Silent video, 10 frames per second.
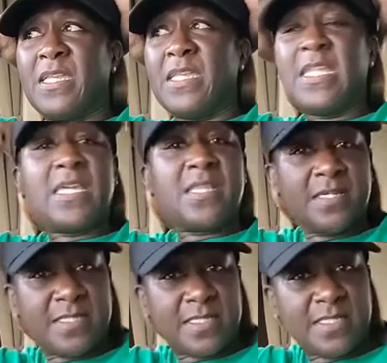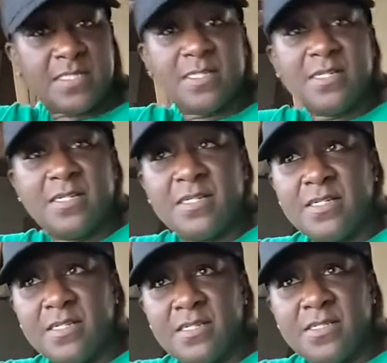need us
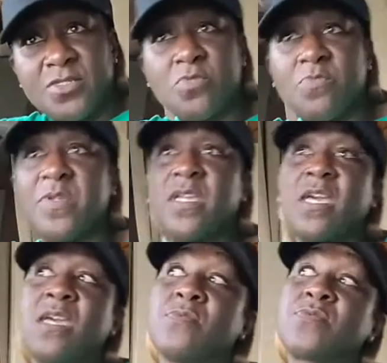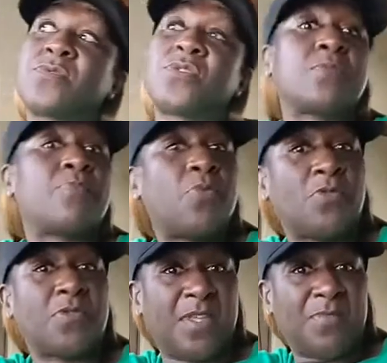to be able to
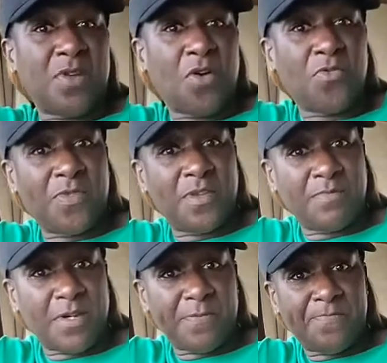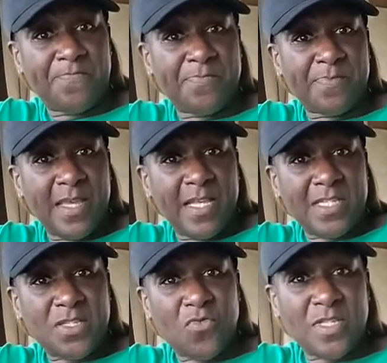support them and hold them up.
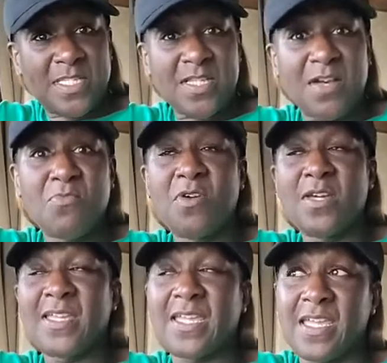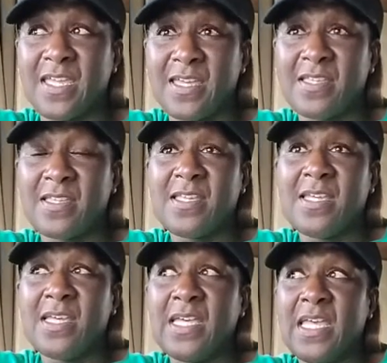So when someone, again,
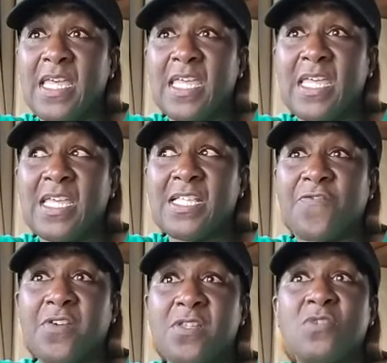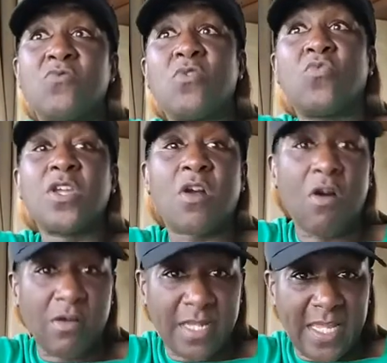is feeling what we
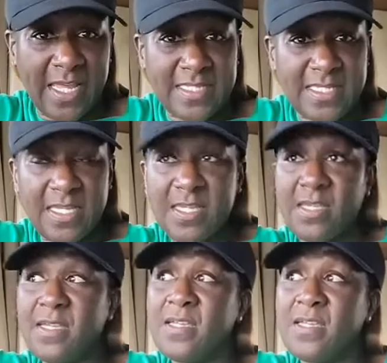call lazy